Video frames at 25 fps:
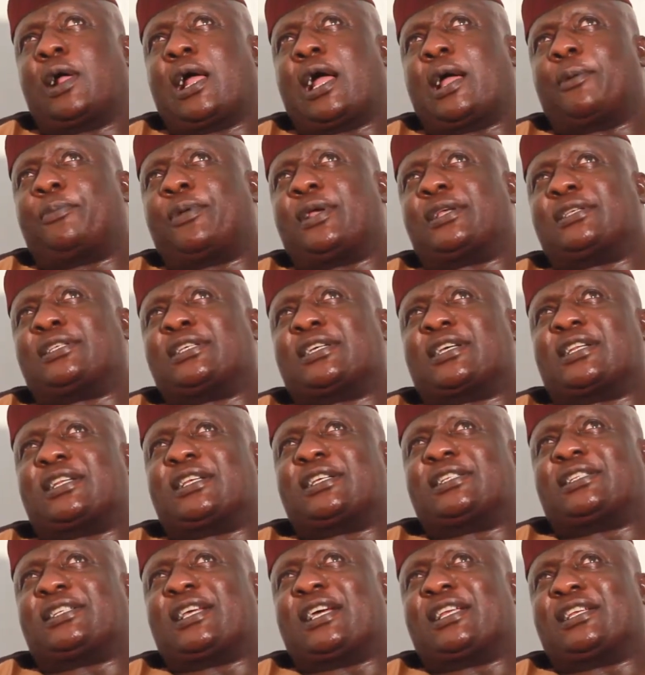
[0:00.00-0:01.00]
are
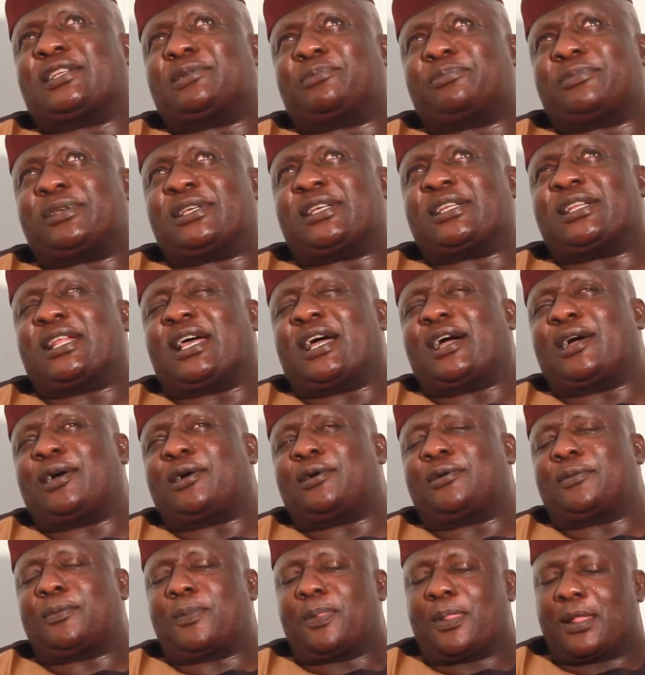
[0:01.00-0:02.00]
basically telling me
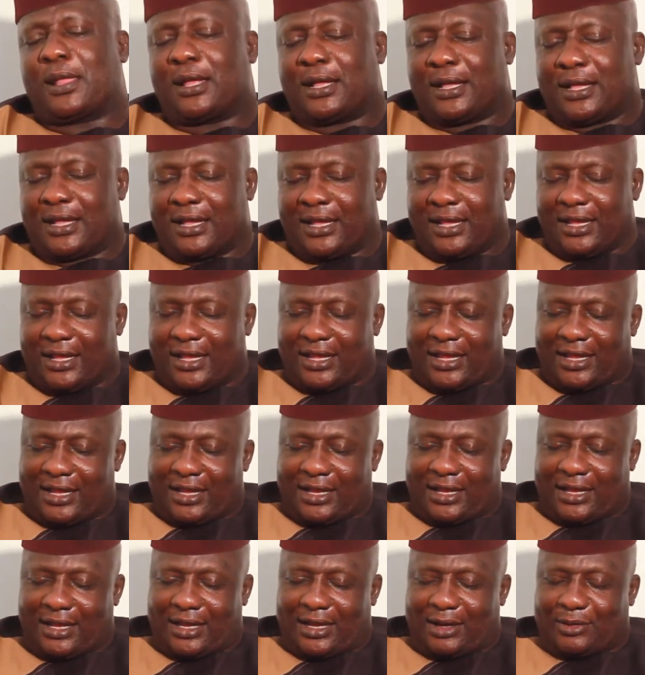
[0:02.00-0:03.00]
now,
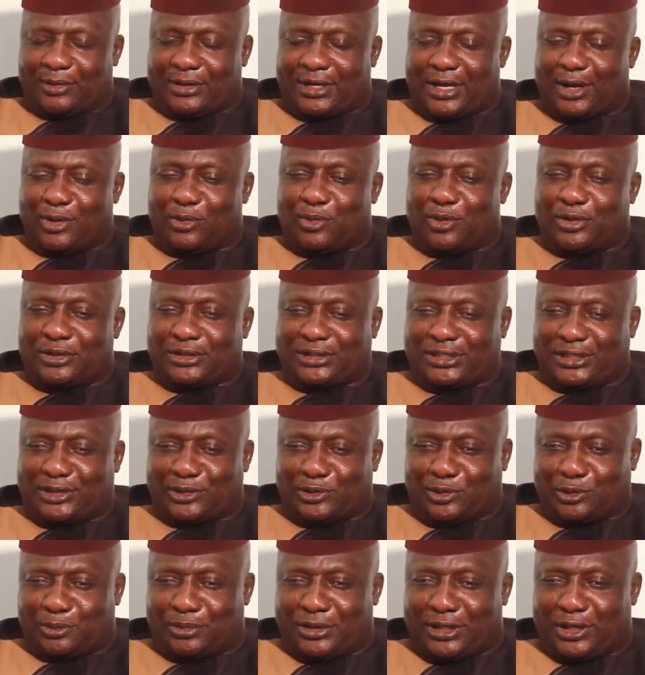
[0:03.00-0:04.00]
without
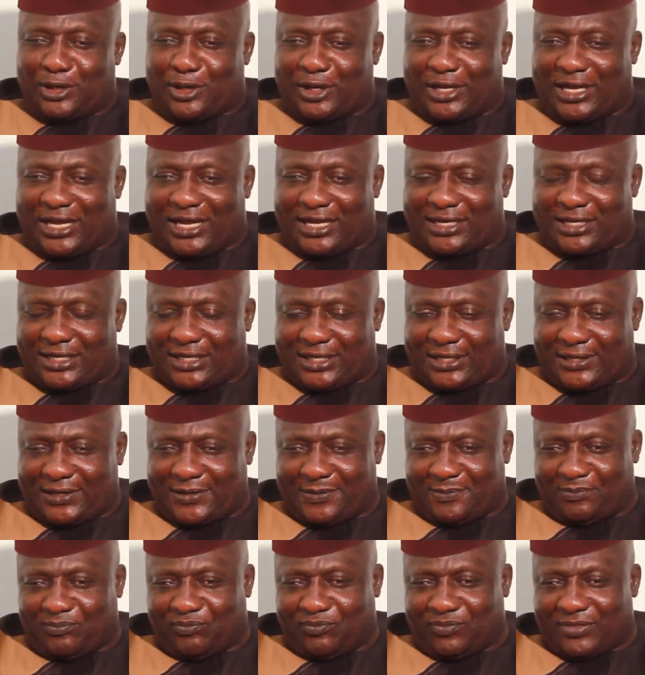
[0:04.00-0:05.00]
wanting to be loyally,
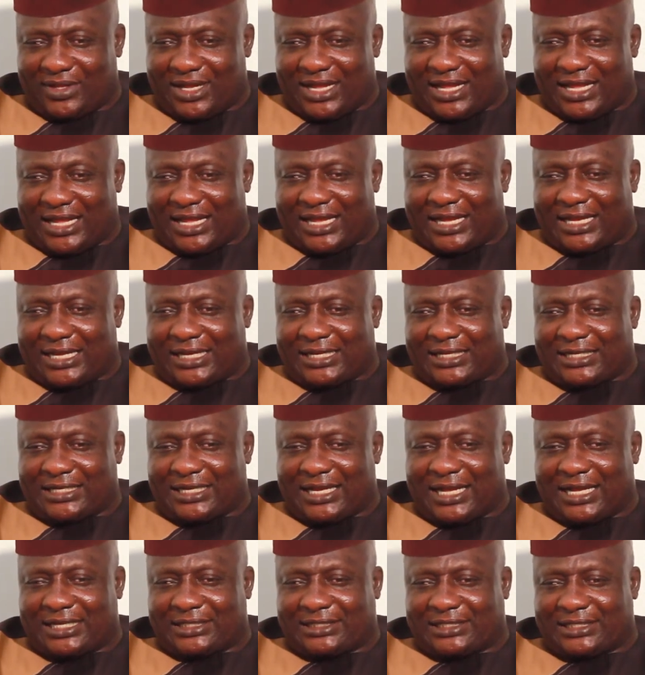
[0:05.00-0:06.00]

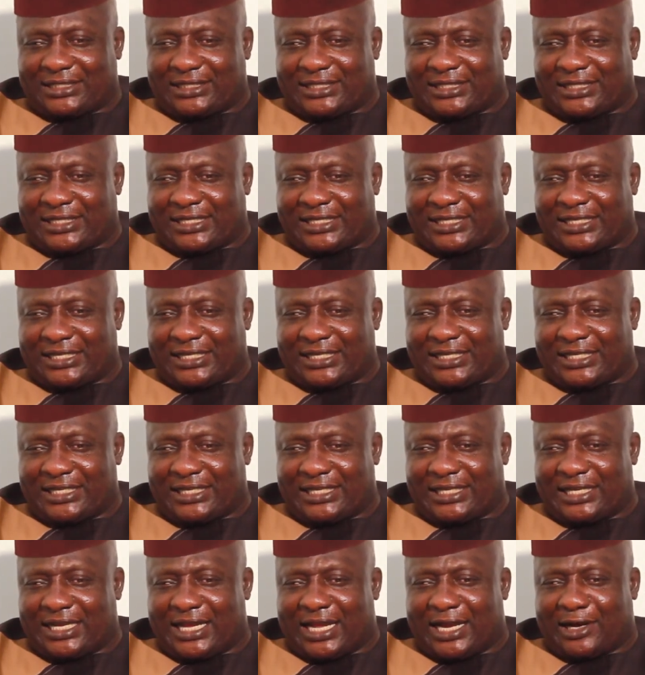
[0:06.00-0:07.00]
that the
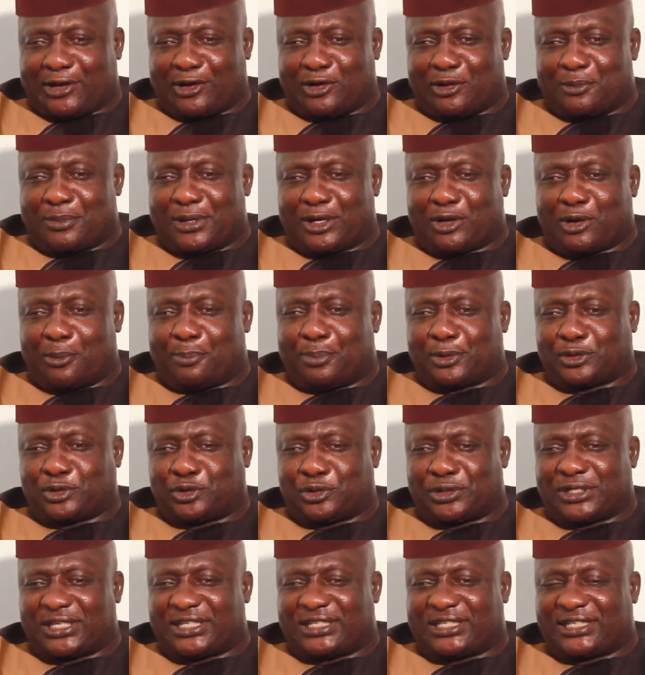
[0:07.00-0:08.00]
economic
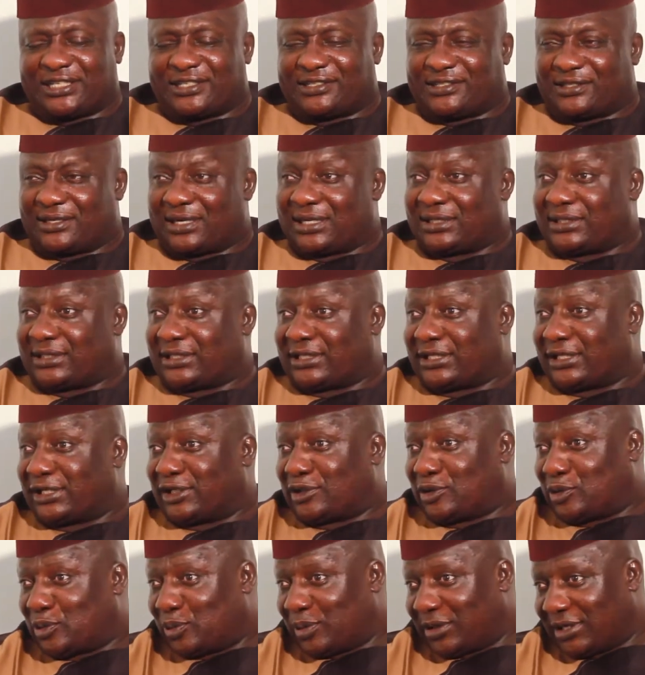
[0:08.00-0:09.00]
opportunities
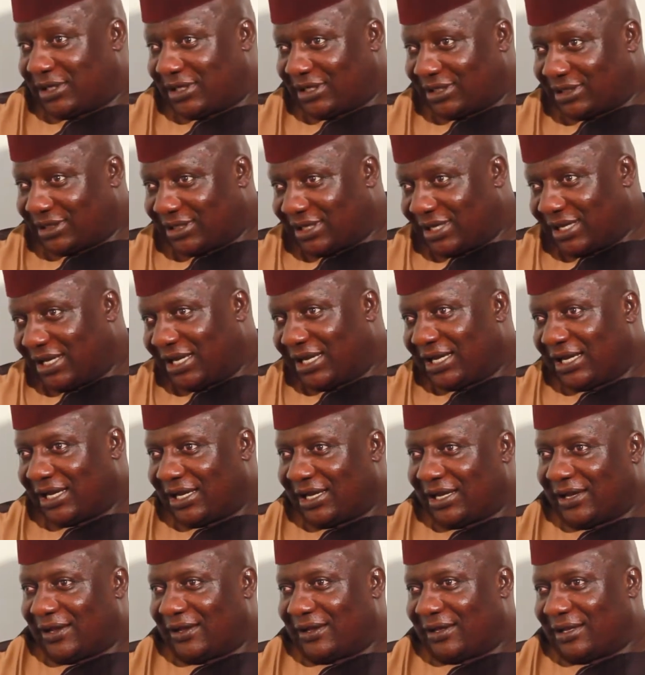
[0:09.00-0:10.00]
residual
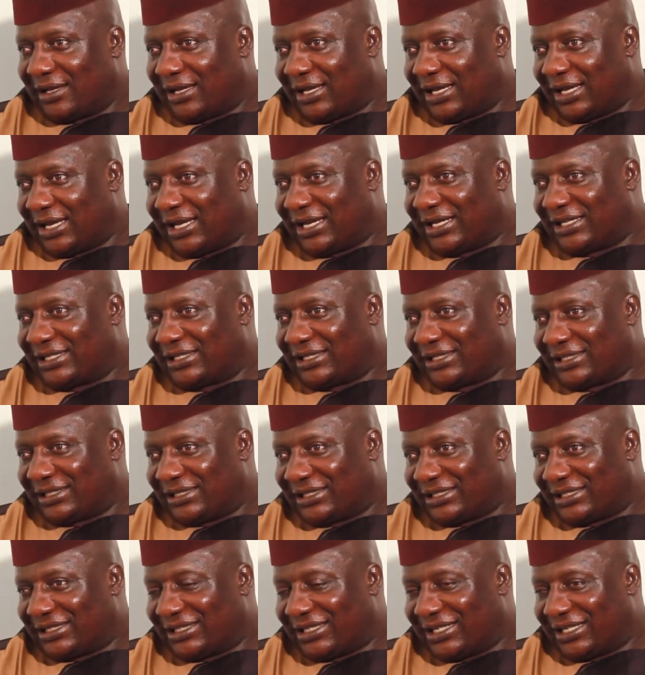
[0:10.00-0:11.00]

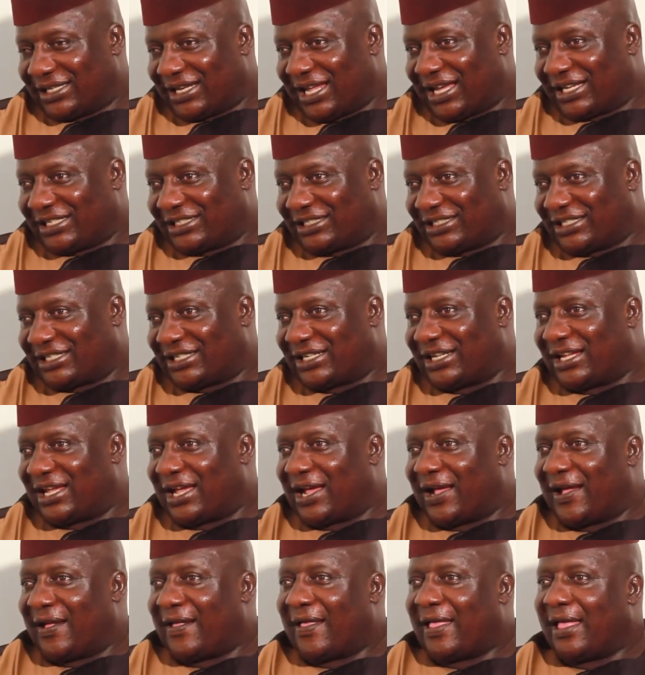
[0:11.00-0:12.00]
in
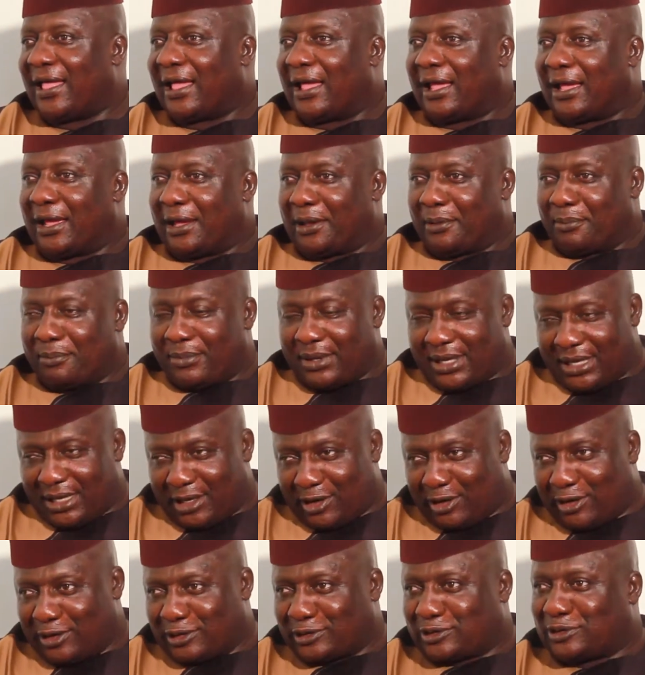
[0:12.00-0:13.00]
Nigeria
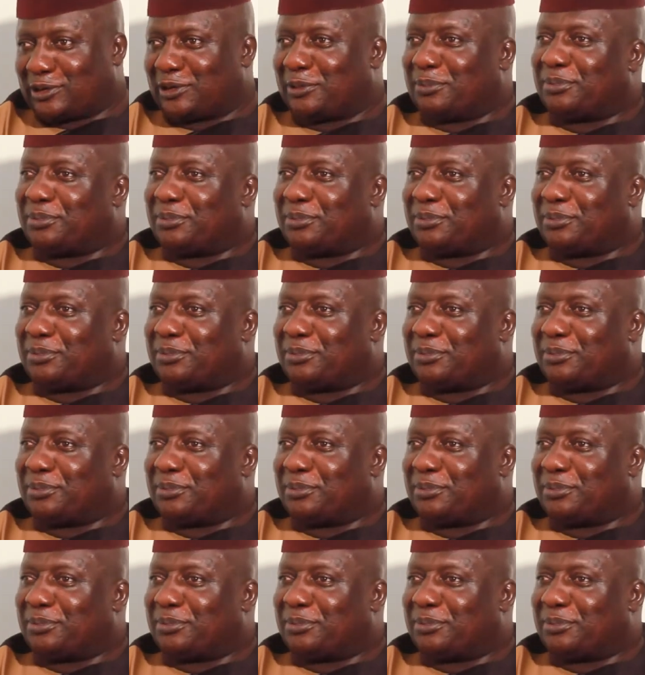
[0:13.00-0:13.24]
may also